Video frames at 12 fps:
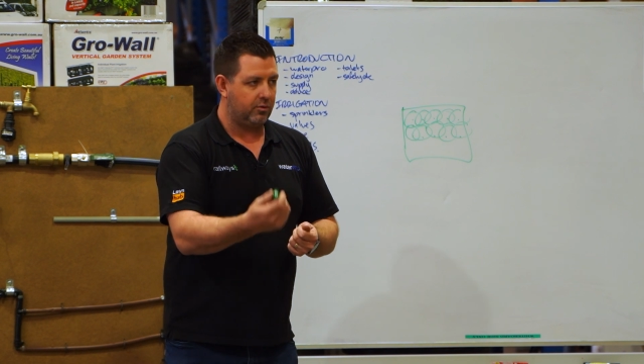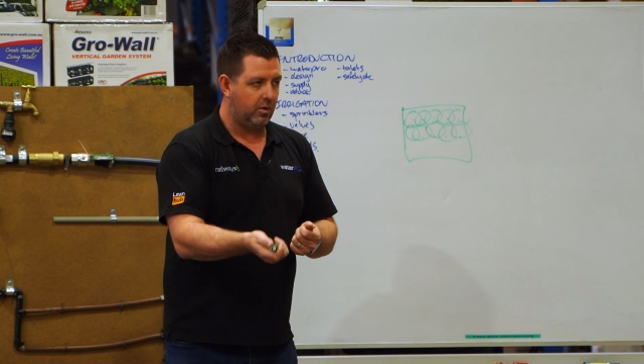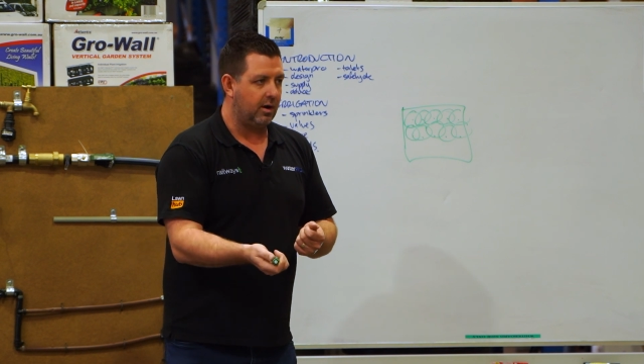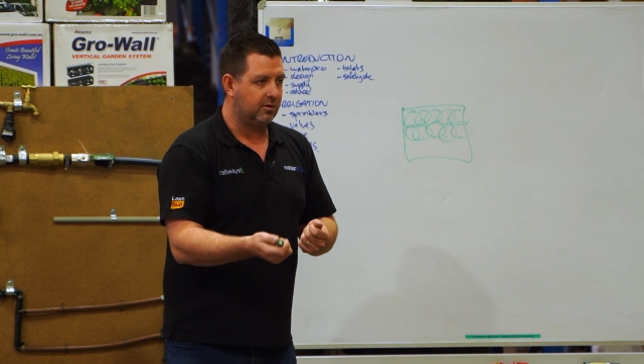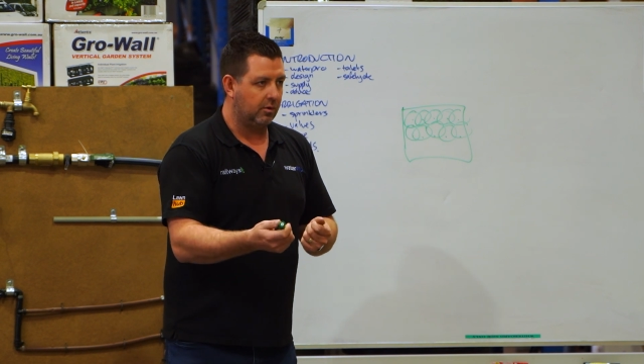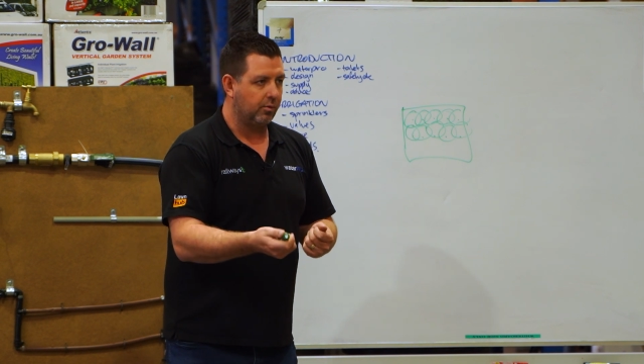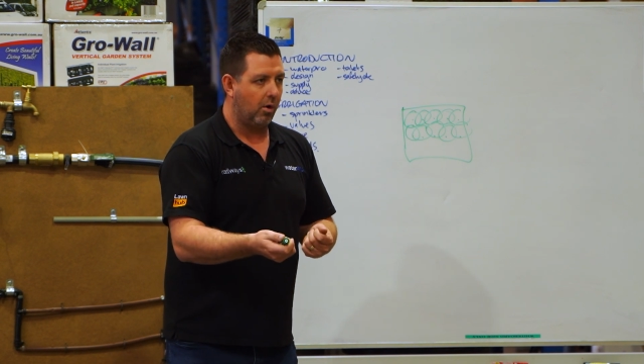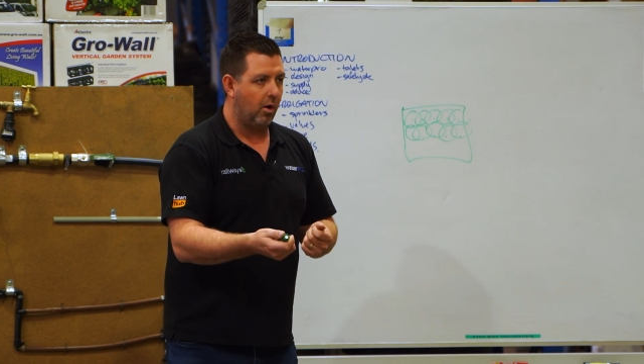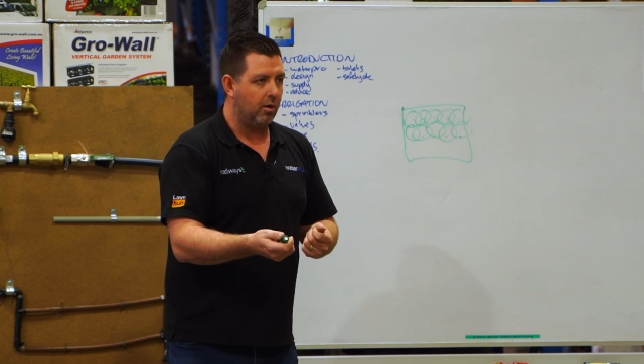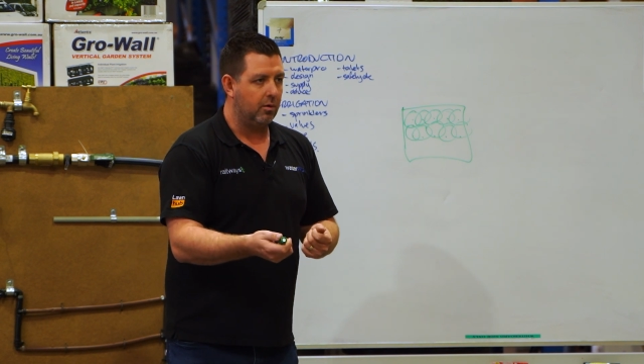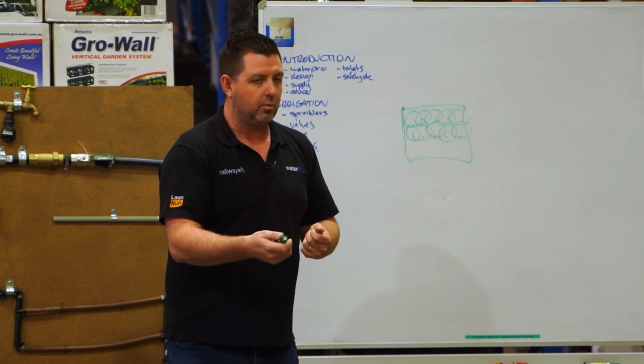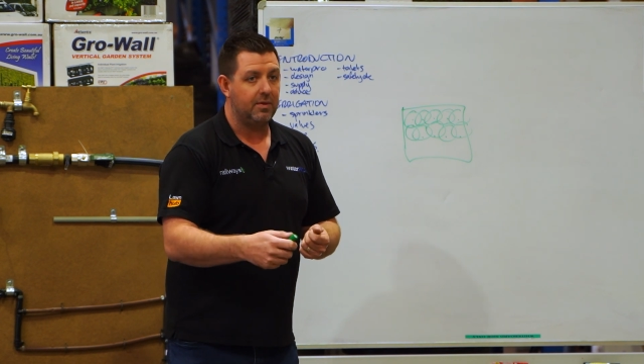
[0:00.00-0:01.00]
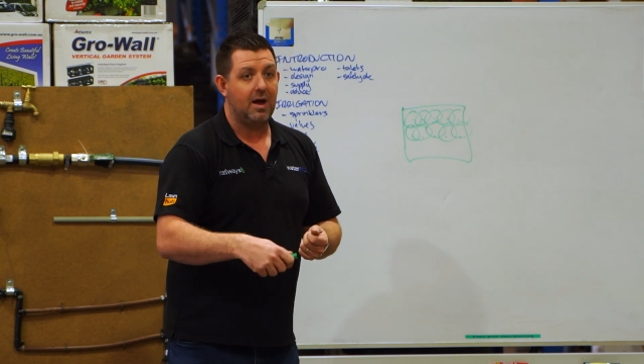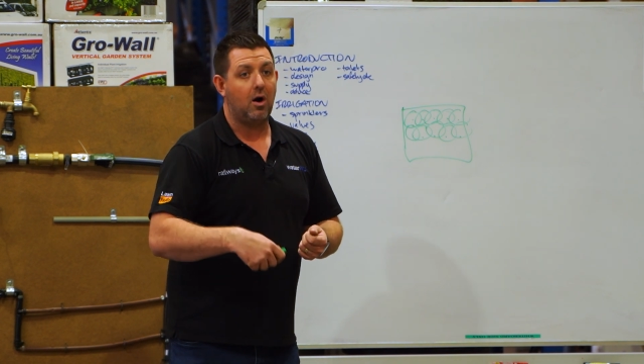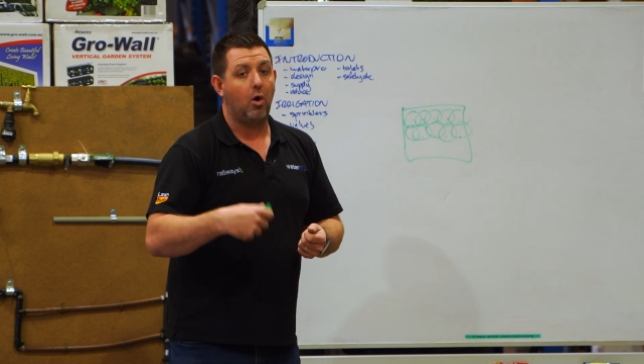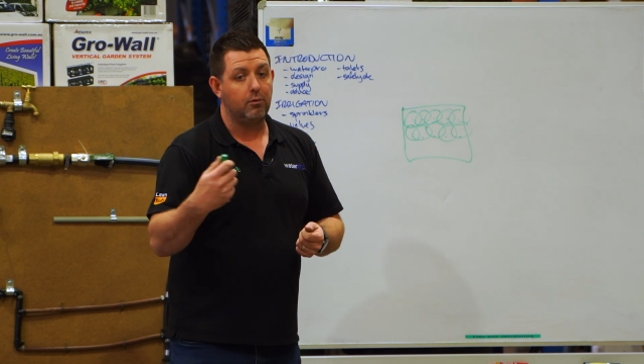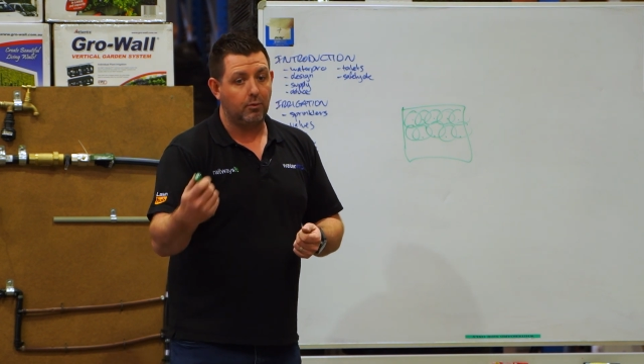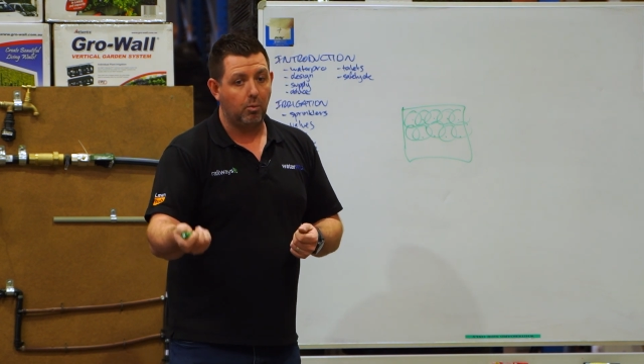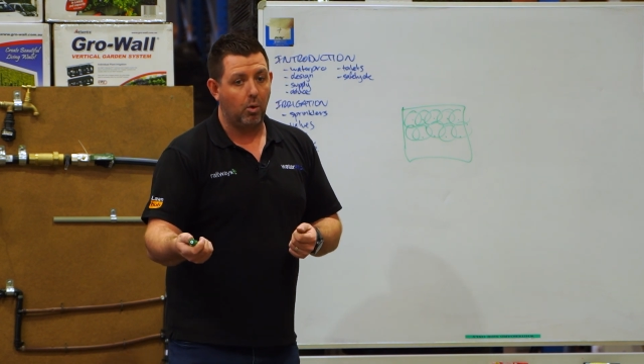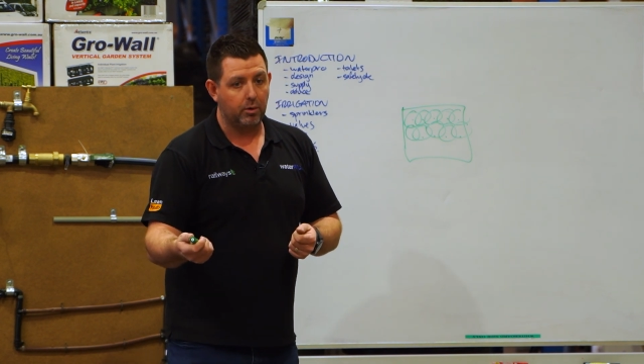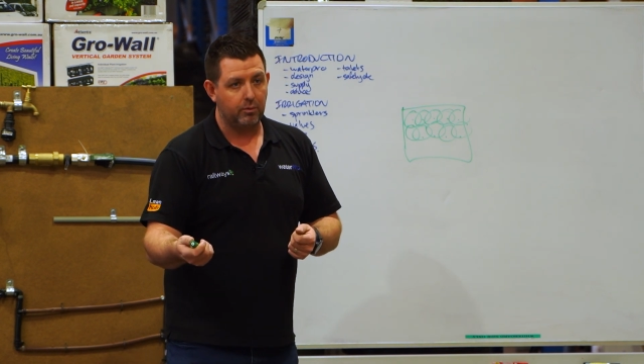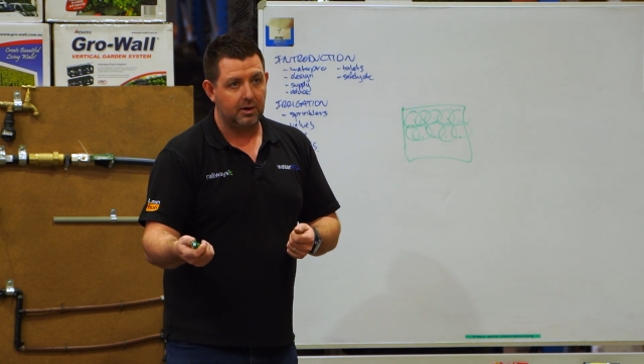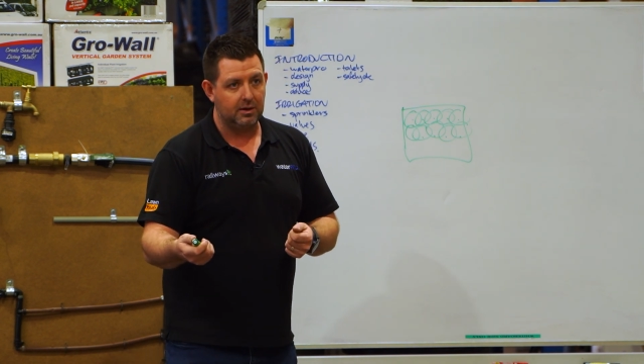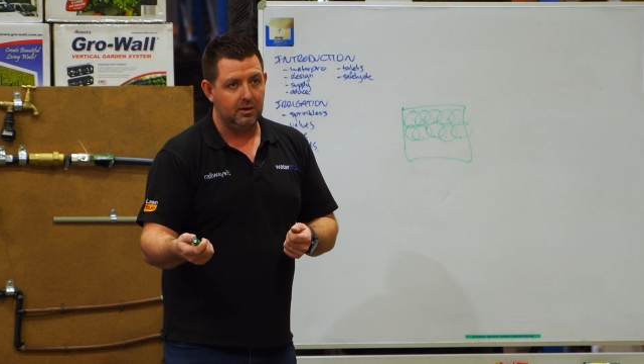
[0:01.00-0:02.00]
trying to grow without
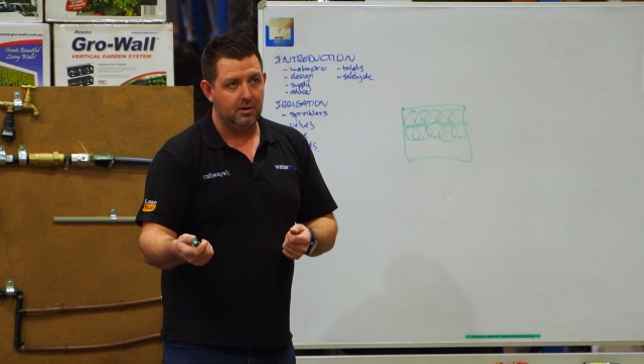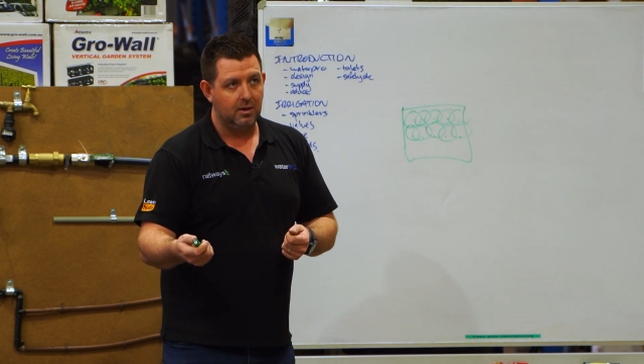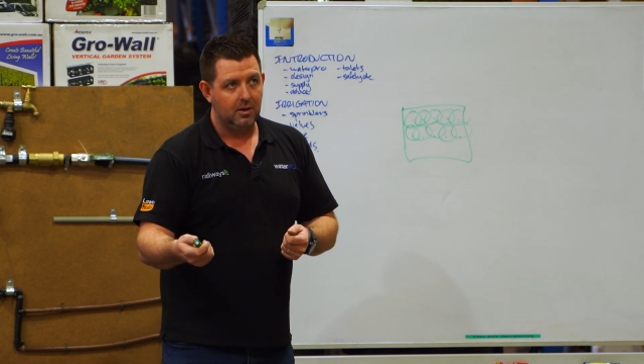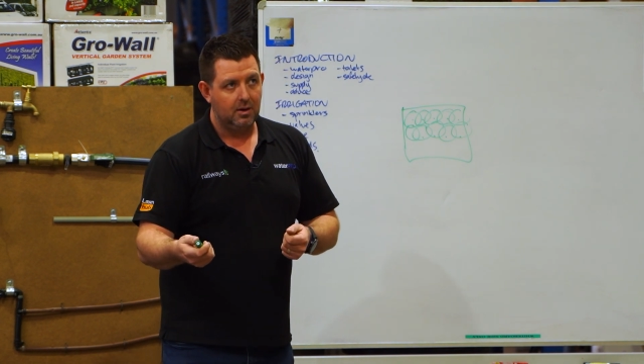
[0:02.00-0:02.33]
overwatering it,